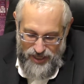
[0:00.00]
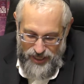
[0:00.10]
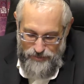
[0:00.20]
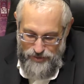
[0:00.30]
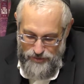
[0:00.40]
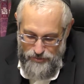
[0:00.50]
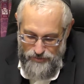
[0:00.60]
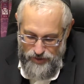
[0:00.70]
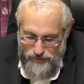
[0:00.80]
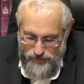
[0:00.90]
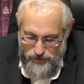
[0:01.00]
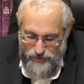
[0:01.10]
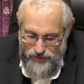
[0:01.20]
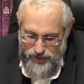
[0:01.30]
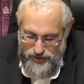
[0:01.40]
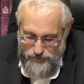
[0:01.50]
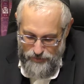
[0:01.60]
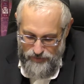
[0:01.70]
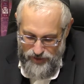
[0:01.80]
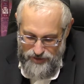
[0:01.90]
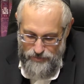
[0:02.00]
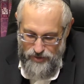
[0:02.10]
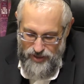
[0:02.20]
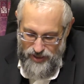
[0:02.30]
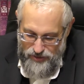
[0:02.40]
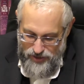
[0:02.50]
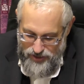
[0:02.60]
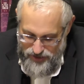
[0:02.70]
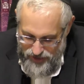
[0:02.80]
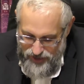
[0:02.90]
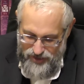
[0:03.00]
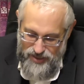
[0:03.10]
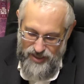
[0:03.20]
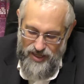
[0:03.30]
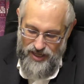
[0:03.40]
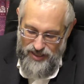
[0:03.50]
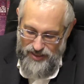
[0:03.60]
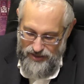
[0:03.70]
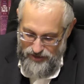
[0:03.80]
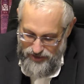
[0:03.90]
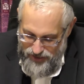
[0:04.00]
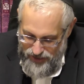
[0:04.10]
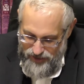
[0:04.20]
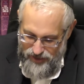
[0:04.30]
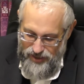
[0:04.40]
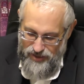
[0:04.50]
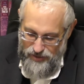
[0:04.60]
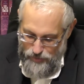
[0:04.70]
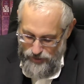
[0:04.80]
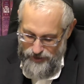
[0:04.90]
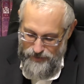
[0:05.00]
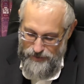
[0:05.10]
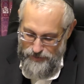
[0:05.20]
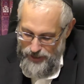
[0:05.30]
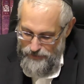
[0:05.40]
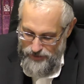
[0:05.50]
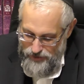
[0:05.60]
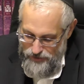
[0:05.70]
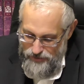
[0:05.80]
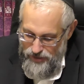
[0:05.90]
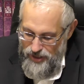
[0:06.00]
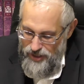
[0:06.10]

Heim yiru v'yavinu v'yaziru v'nishmor, they'll see it, and they'll understand it, and they'll warn him, and he'll be able to